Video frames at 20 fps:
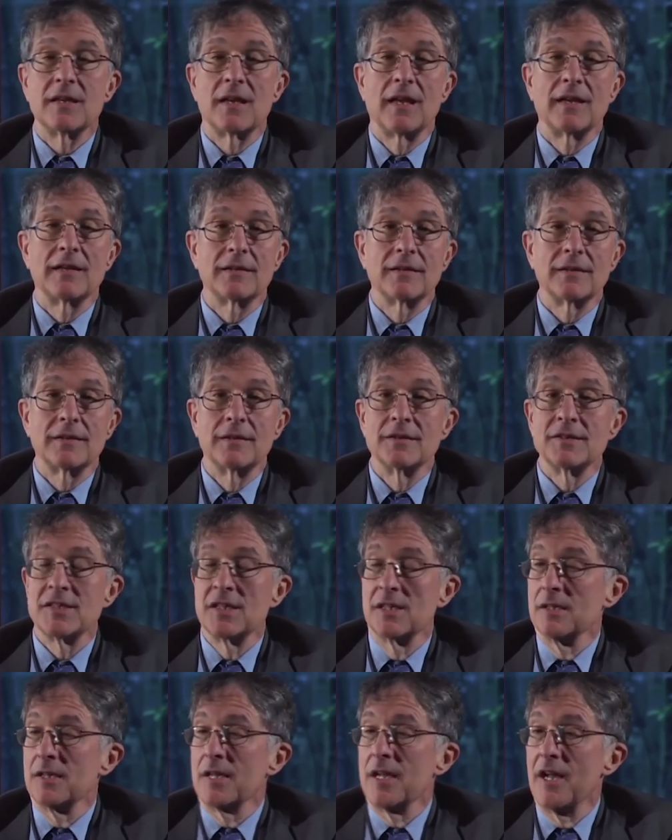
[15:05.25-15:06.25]
like
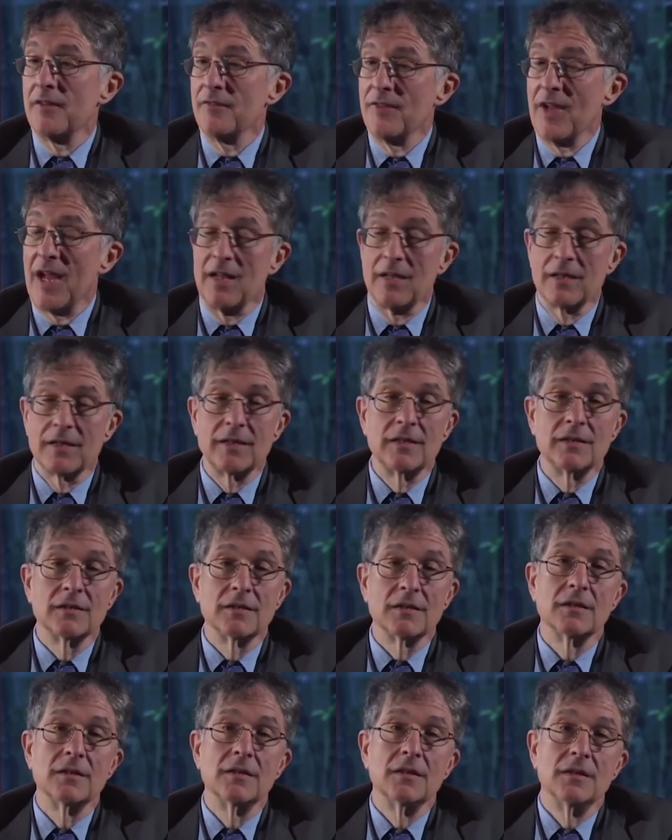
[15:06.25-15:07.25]
Silicon Valley
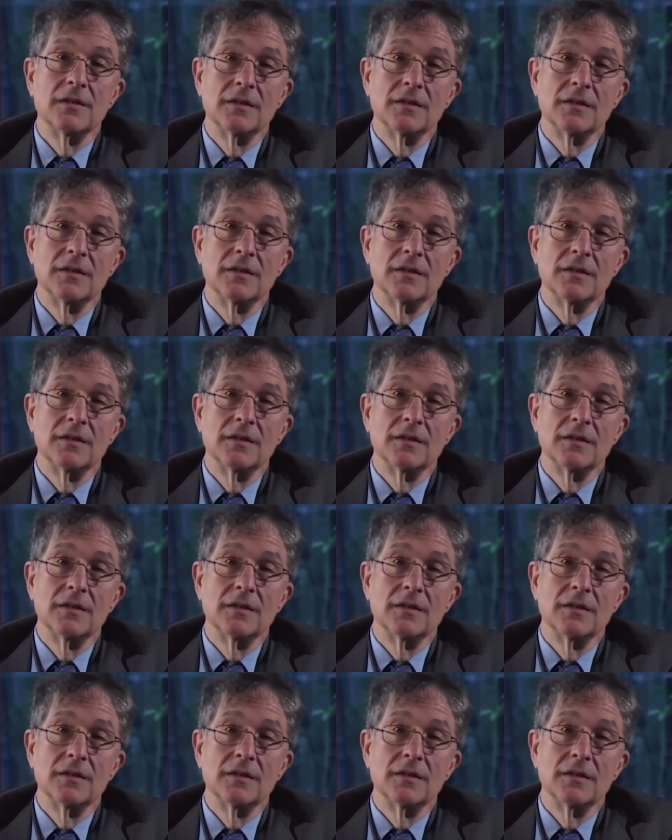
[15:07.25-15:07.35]
or